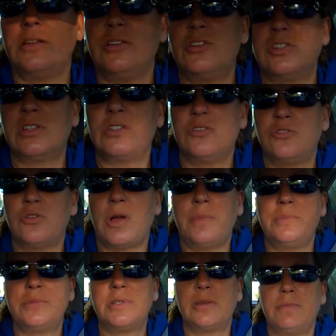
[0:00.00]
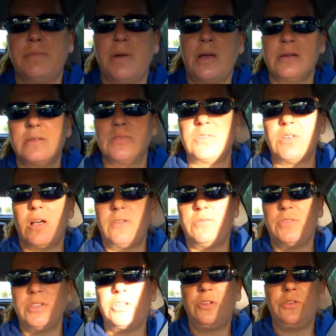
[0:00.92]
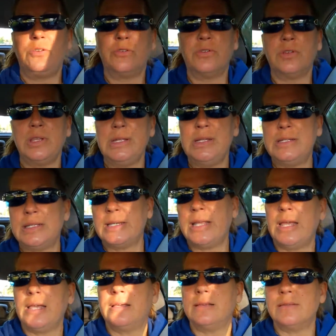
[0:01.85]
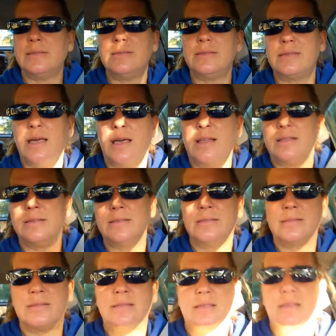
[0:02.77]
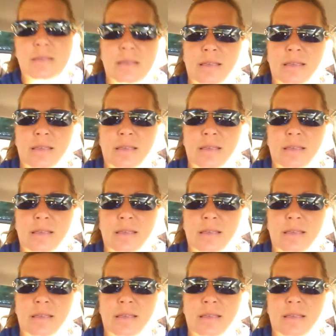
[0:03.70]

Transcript: I just dropped Mox off a little early today because he's got his